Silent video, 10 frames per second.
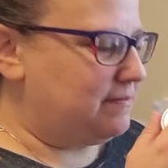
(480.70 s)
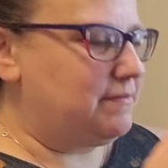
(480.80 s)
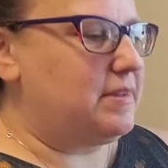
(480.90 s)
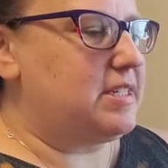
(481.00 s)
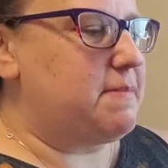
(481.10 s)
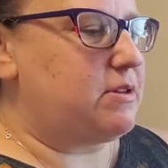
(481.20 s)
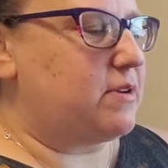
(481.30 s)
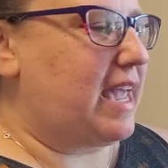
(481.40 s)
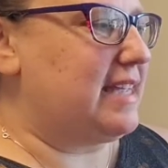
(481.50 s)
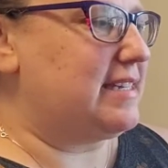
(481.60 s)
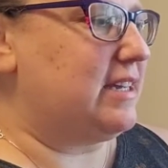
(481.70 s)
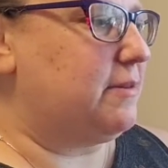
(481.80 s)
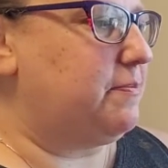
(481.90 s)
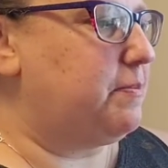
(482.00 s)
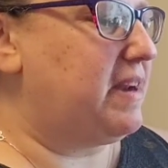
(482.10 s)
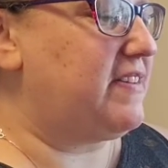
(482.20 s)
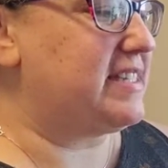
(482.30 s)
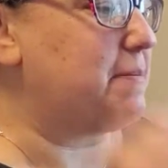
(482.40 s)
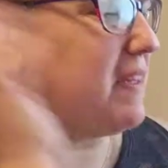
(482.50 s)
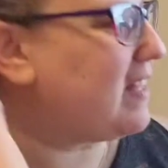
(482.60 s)
it smells okay still, but if it's
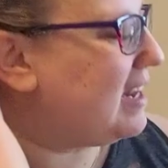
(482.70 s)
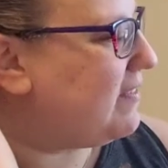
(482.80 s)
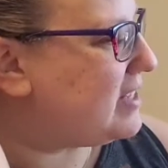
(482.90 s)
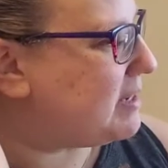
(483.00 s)
something that, if it's